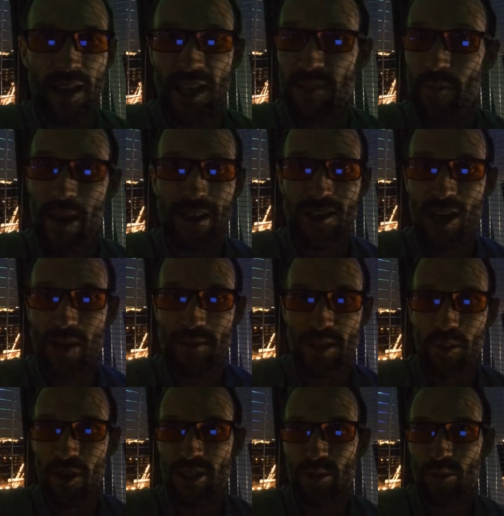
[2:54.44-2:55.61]
as many times as
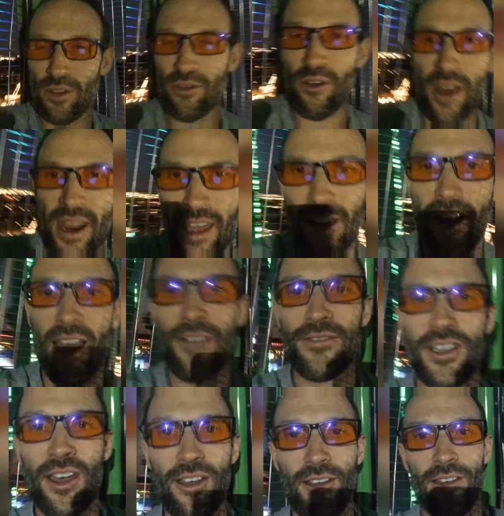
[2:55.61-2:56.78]
possible throughout our life.
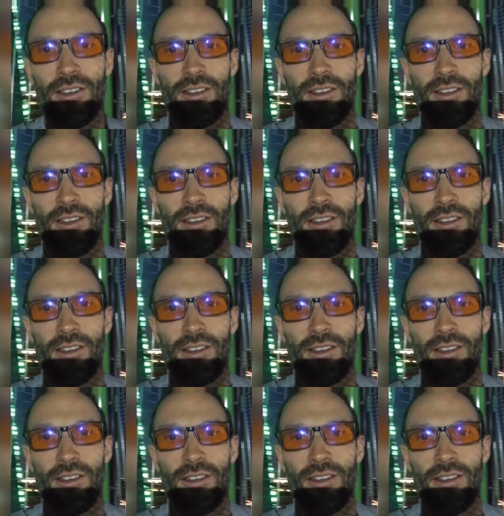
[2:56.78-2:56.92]
So